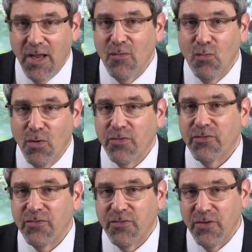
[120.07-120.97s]
Again,
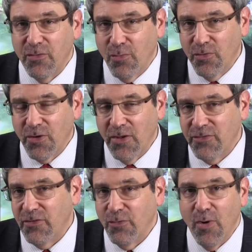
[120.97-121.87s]
worst, situ- worst
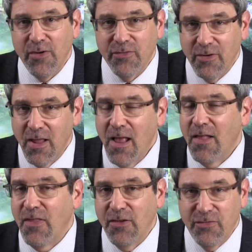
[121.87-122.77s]
case situation,
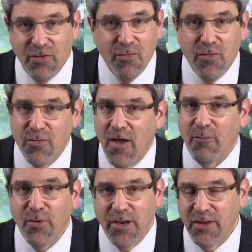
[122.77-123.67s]
they sue you, you
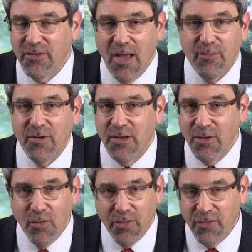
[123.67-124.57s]
have plenty of time to
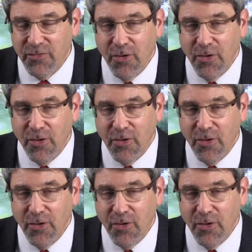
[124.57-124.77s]
deal with it.